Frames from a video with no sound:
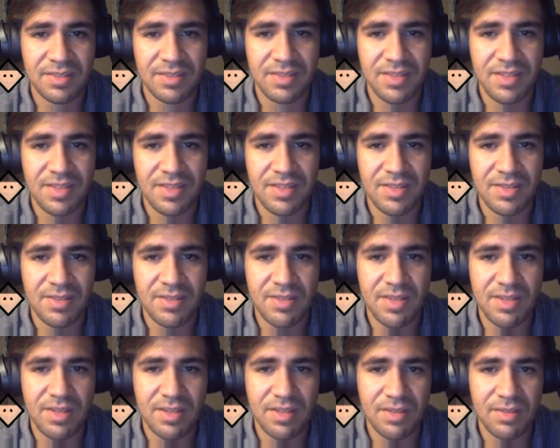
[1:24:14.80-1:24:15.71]
This looks
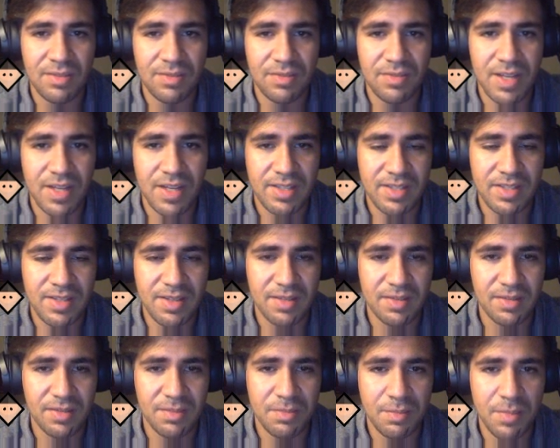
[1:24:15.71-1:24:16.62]
like a
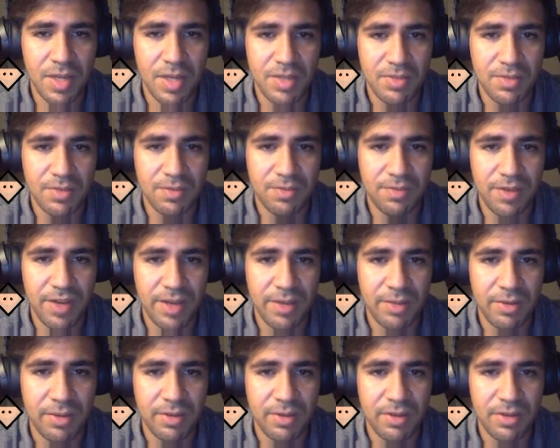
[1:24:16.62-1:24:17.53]
flexing muscle
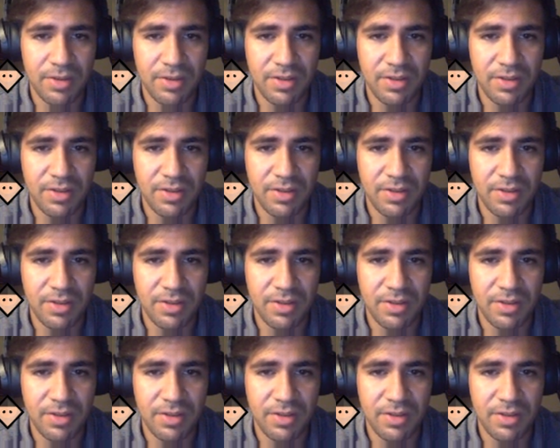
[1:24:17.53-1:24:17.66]
fiber.